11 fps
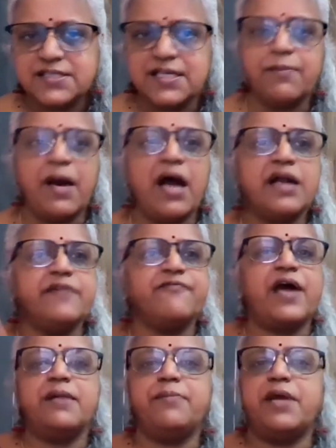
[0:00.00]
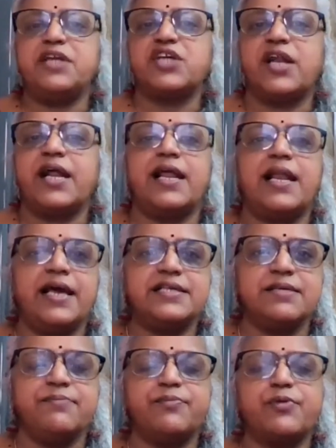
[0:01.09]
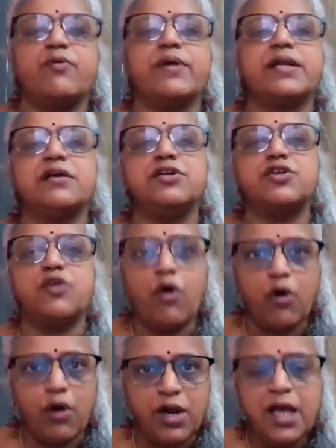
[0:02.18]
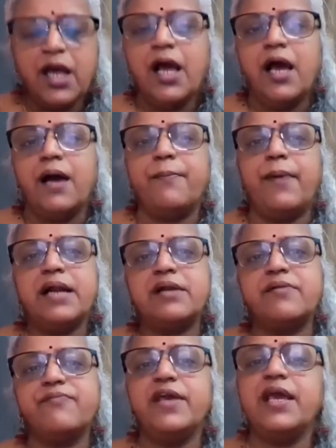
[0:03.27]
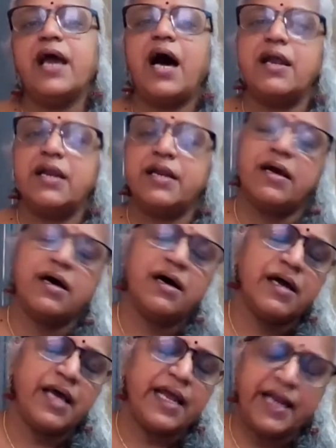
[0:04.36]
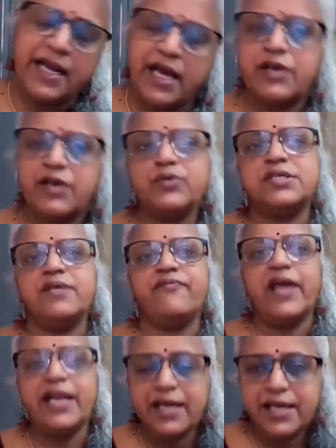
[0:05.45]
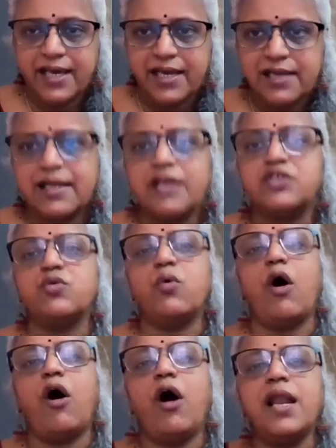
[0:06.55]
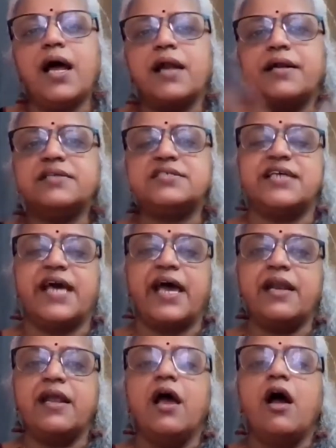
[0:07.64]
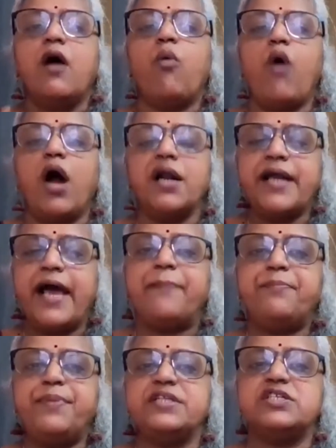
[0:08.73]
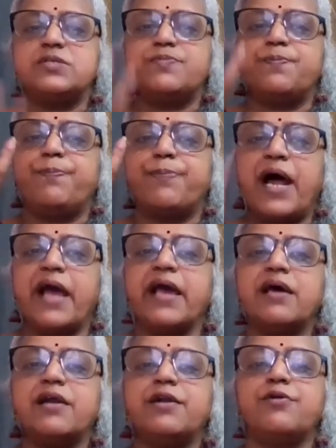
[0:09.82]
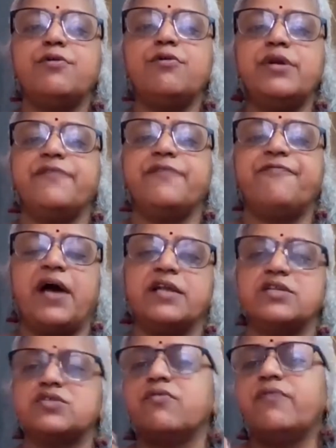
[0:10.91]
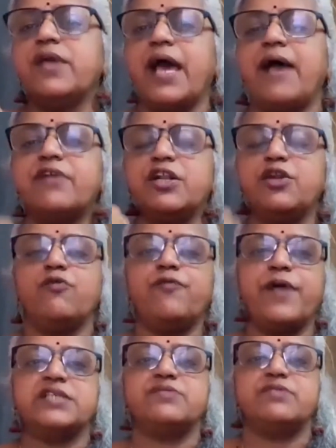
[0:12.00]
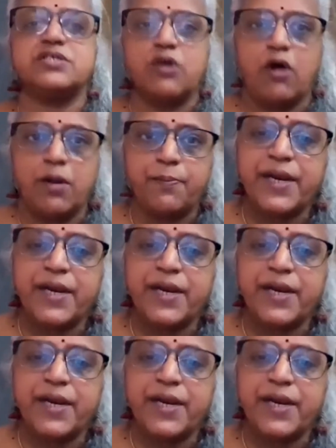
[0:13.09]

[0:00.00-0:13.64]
Sigma: define, measure, analyze, improve, and control. But we are at NIQC very keen that you all understand what happens prior to define. So we have a new phase which is called